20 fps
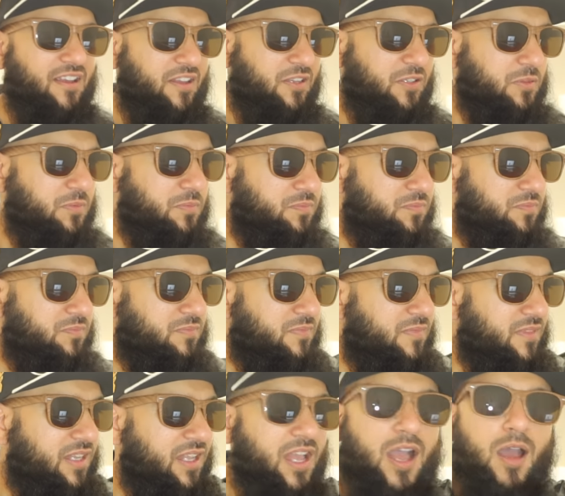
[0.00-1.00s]
Alaikum
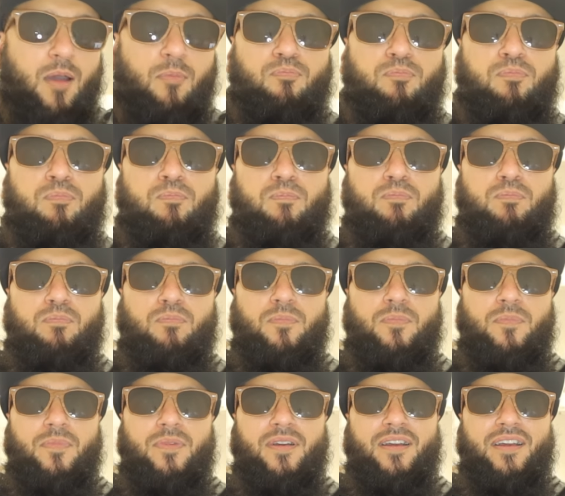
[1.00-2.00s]
salam. I just got a
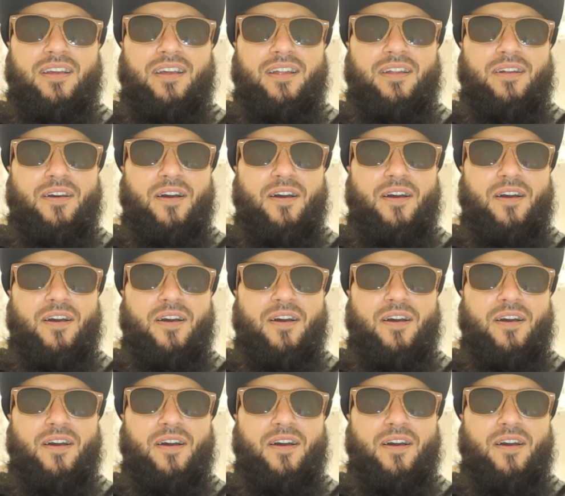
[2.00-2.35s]
haircut.